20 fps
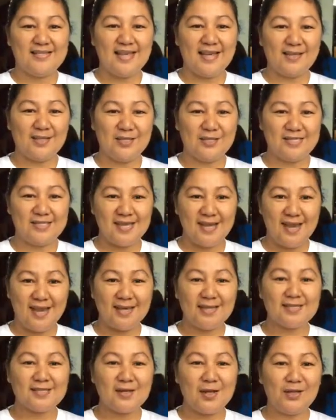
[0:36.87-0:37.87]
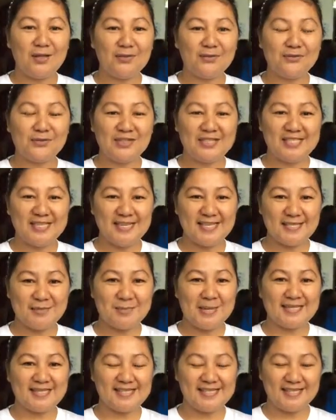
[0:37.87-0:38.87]
Sad to say, it's only for 6
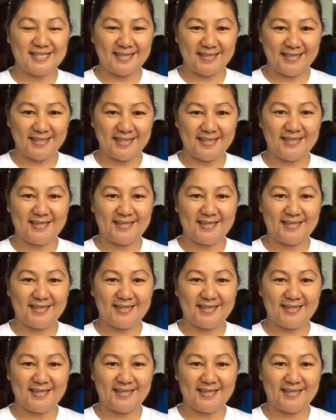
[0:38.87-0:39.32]
months, sir.